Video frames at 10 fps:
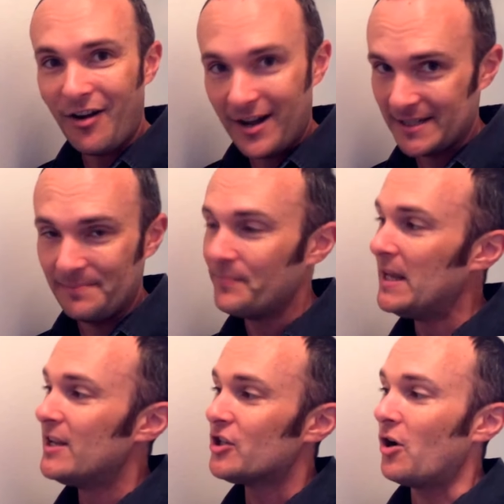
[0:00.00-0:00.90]
awesome.
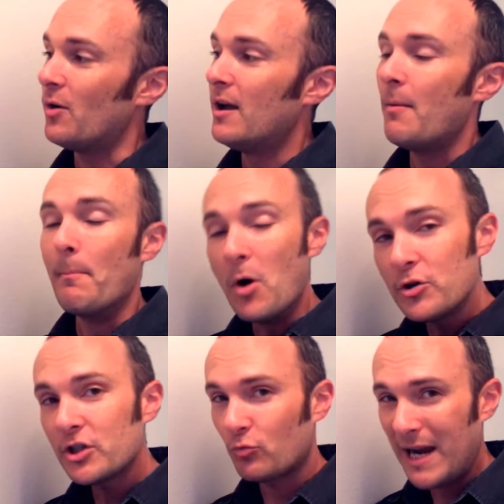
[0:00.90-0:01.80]
So
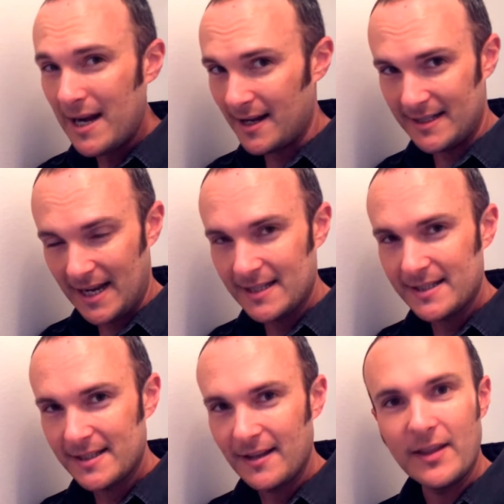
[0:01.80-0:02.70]
most radon
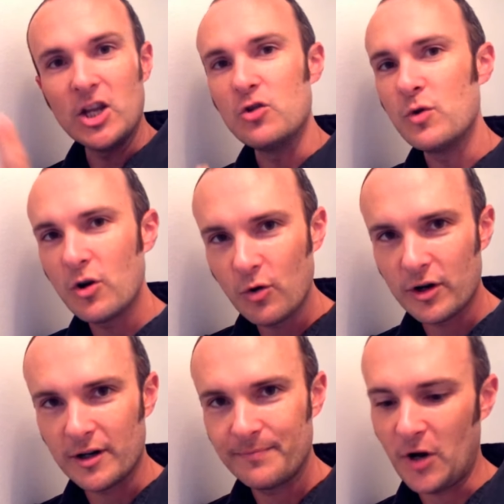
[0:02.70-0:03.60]
tests that you would
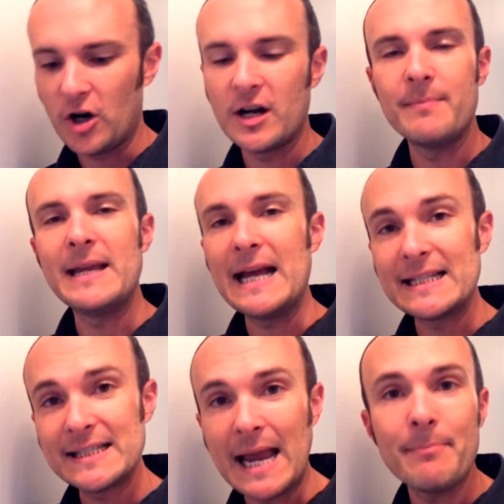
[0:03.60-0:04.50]
order are going to be a
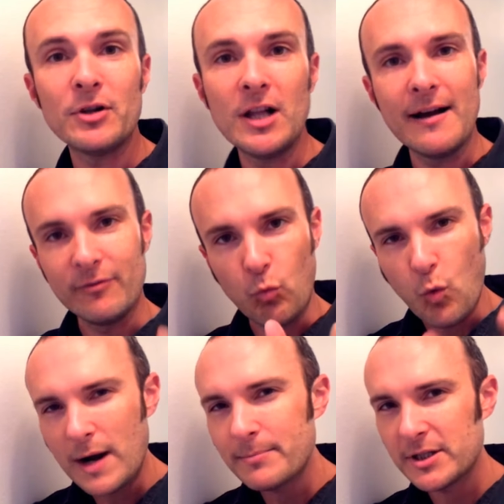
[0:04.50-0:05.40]
sample of
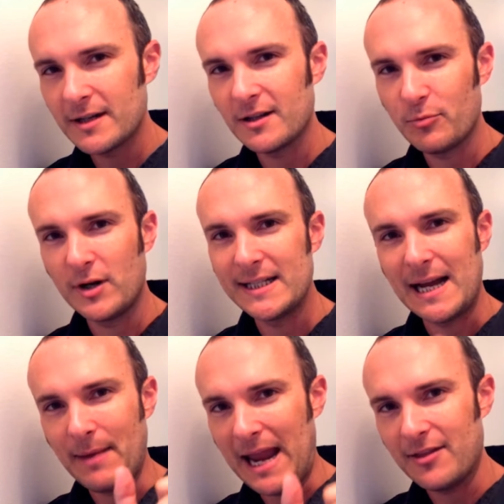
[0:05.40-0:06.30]
one particular point in
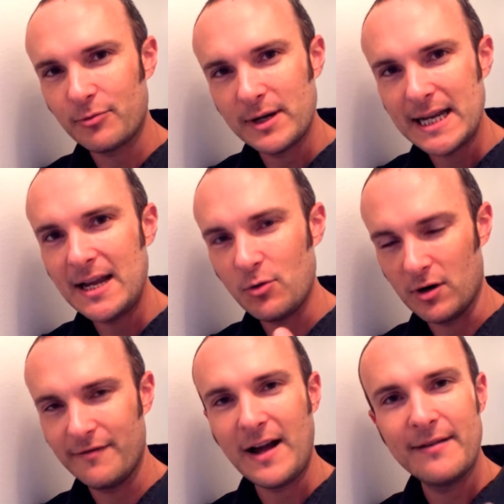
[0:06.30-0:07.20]
time, a three-day or a
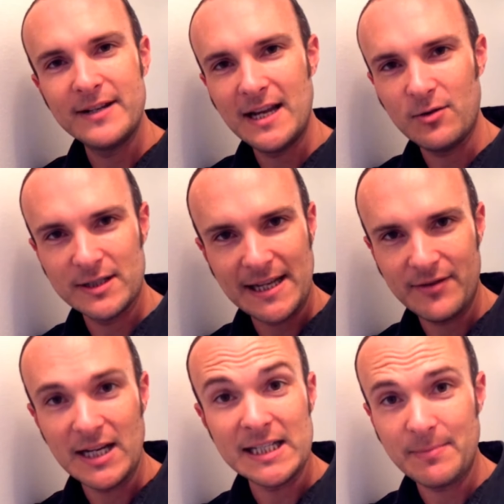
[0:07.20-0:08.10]
five-day or
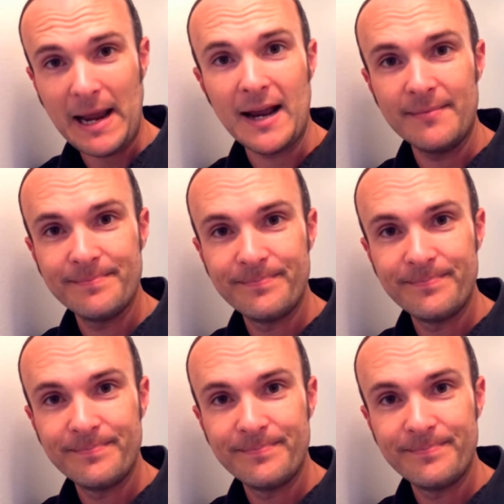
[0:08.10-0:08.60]
seven-day span.